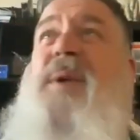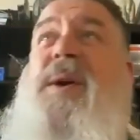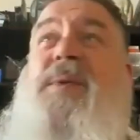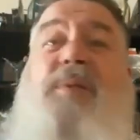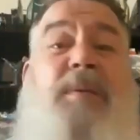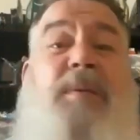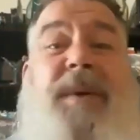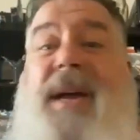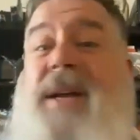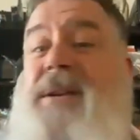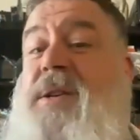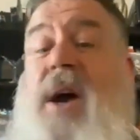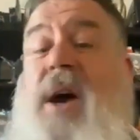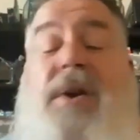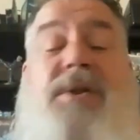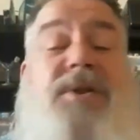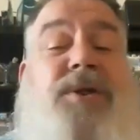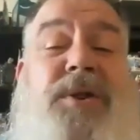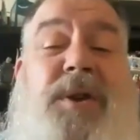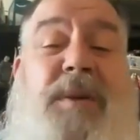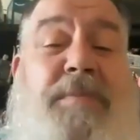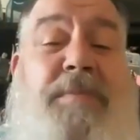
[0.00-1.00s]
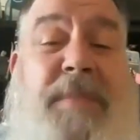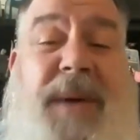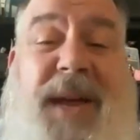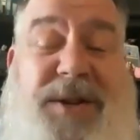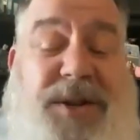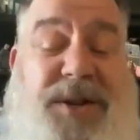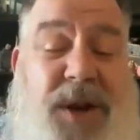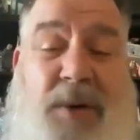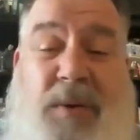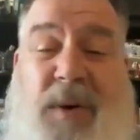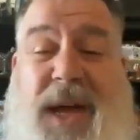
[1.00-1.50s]
week will be a Dr.
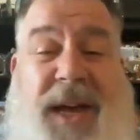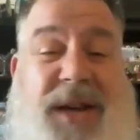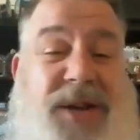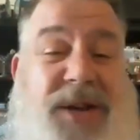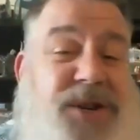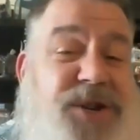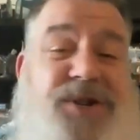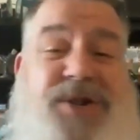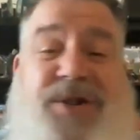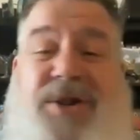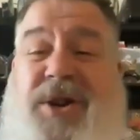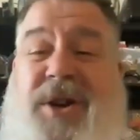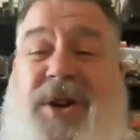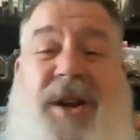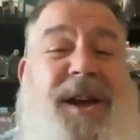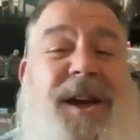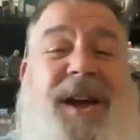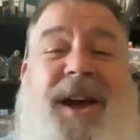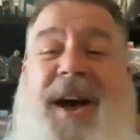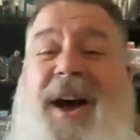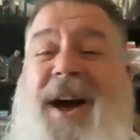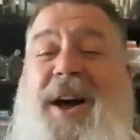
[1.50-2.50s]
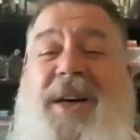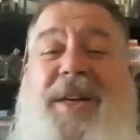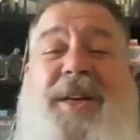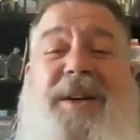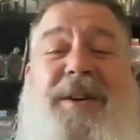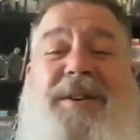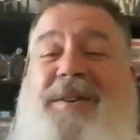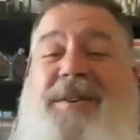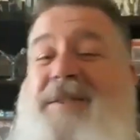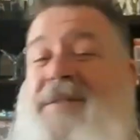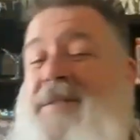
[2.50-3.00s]
Demento ish uh,
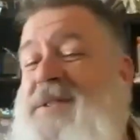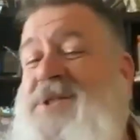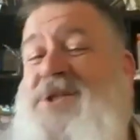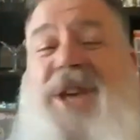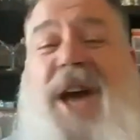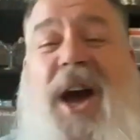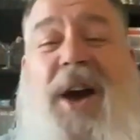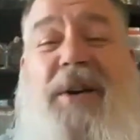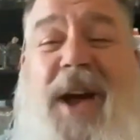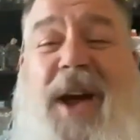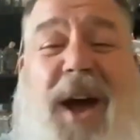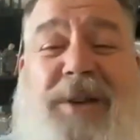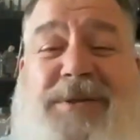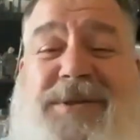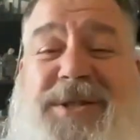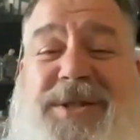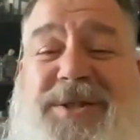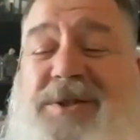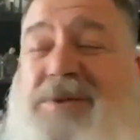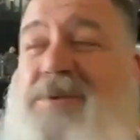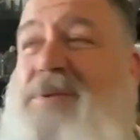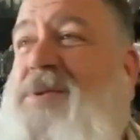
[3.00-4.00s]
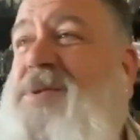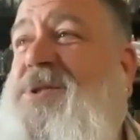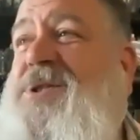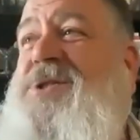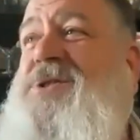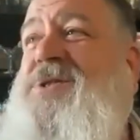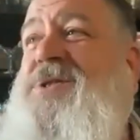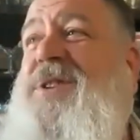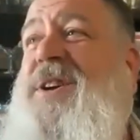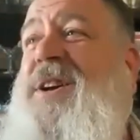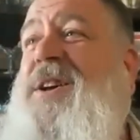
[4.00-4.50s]
shout outs to
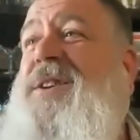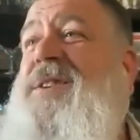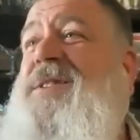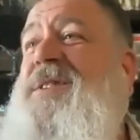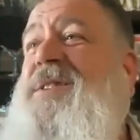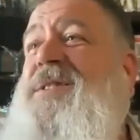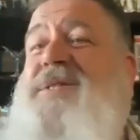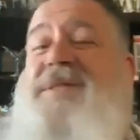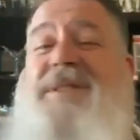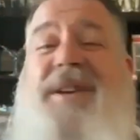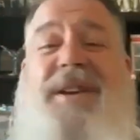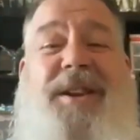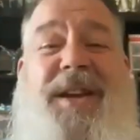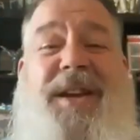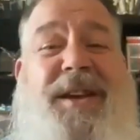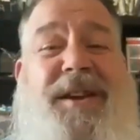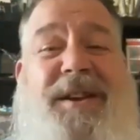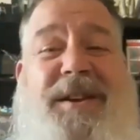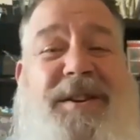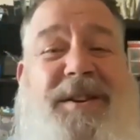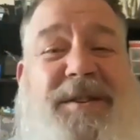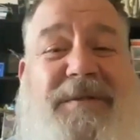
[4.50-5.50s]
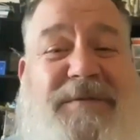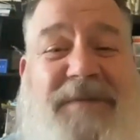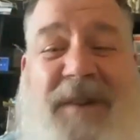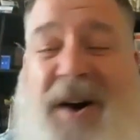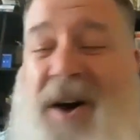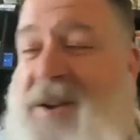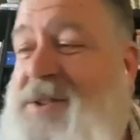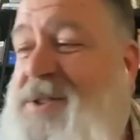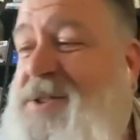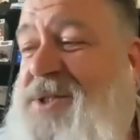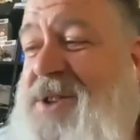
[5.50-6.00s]
just silly,
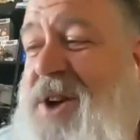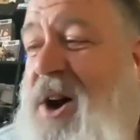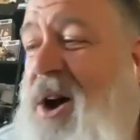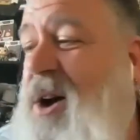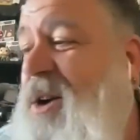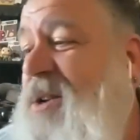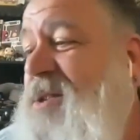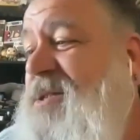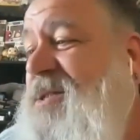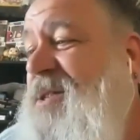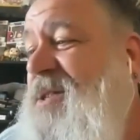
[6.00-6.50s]
fun songs